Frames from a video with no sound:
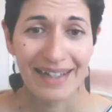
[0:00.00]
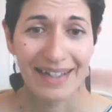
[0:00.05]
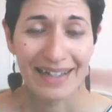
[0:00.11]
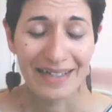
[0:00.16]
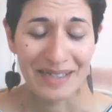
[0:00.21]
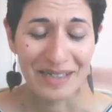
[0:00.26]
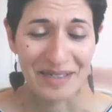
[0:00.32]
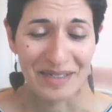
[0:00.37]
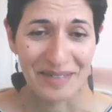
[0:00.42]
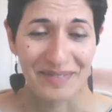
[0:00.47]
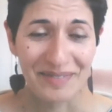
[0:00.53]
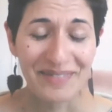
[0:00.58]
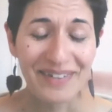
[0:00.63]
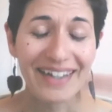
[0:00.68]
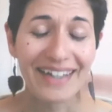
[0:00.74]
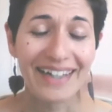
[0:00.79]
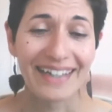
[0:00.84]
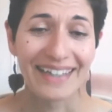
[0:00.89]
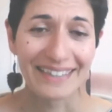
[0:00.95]

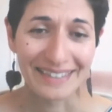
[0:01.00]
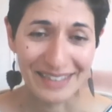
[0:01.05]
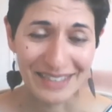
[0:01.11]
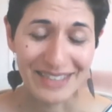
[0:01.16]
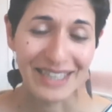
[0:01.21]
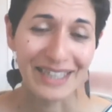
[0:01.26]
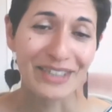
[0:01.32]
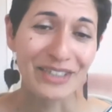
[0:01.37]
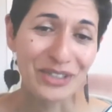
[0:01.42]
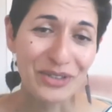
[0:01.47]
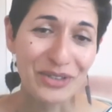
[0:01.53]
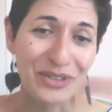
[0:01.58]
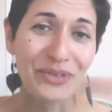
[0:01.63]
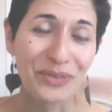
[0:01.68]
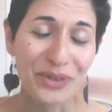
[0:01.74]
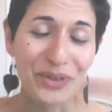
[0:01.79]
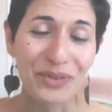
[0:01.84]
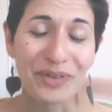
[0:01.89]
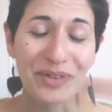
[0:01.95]
I decided to go
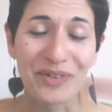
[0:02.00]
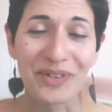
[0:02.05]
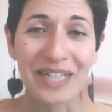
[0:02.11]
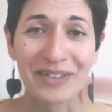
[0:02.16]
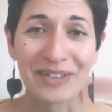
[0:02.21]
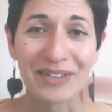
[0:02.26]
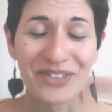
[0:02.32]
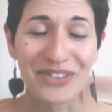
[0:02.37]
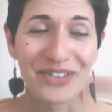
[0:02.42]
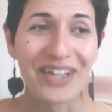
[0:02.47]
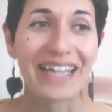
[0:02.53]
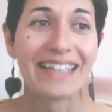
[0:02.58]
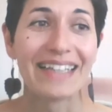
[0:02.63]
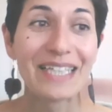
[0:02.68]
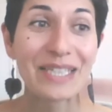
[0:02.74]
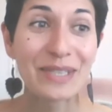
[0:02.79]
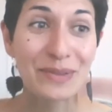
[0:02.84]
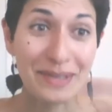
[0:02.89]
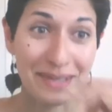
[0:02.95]
to a career counselor. And
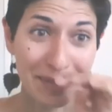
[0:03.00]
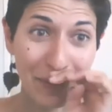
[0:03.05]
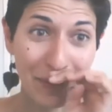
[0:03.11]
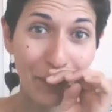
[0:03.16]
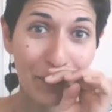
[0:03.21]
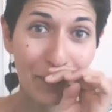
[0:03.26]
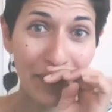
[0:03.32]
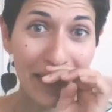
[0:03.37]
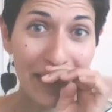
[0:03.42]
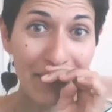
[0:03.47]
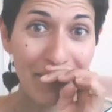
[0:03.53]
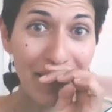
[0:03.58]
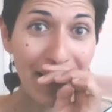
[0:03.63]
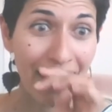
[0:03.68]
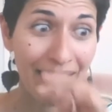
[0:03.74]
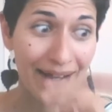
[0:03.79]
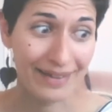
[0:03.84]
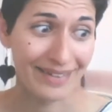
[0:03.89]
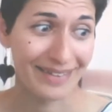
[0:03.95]
this was way
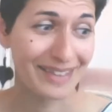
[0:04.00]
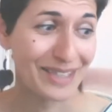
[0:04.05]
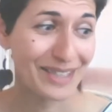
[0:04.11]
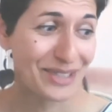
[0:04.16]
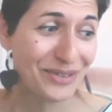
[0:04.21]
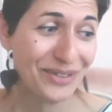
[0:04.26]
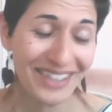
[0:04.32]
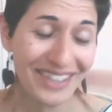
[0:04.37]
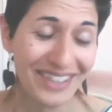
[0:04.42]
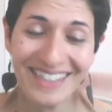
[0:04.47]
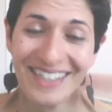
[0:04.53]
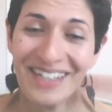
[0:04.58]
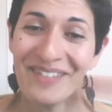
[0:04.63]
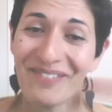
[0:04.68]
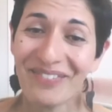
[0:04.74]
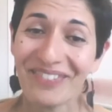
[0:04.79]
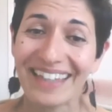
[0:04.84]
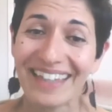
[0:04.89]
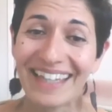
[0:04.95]
back.
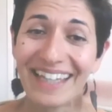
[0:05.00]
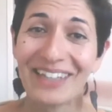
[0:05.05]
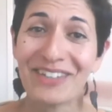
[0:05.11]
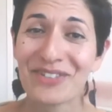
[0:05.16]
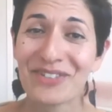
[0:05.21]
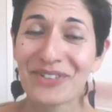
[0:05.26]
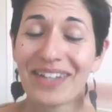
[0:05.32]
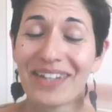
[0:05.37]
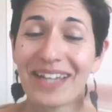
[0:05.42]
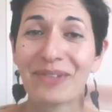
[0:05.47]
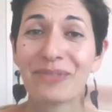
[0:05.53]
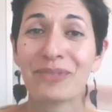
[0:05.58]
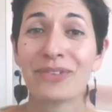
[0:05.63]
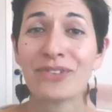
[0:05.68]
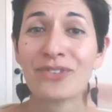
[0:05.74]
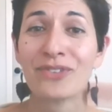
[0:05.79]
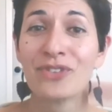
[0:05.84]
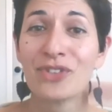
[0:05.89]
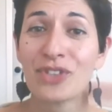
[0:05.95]
The internet
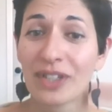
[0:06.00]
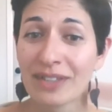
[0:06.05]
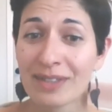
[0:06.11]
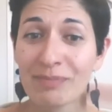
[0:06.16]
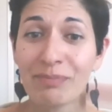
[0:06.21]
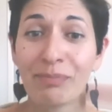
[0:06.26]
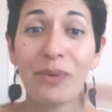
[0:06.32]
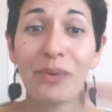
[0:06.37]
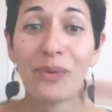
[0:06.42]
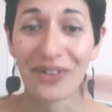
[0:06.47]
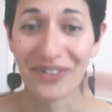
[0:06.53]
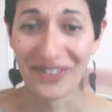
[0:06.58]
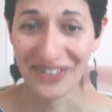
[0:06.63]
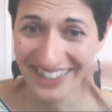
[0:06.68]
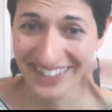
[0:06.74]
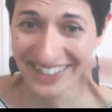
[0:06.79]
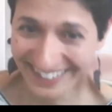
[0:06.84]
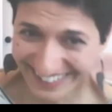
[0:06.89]
was just born.